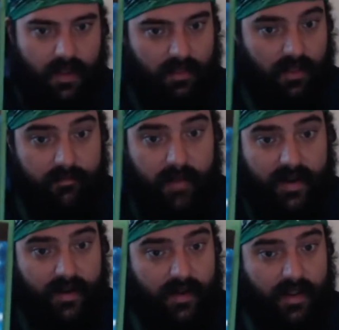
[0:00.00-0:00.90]
Love
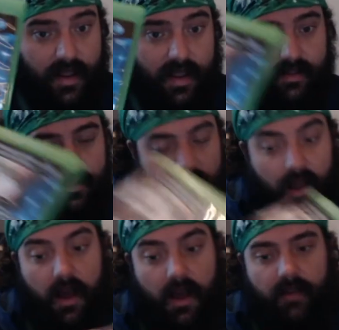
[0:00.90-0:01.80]
Bayonetta and
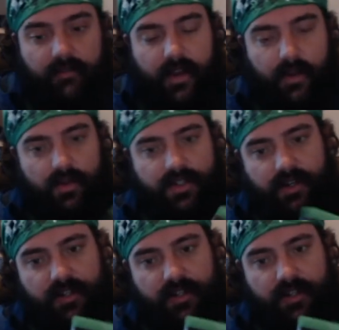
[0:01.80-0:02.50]
love Vanquish.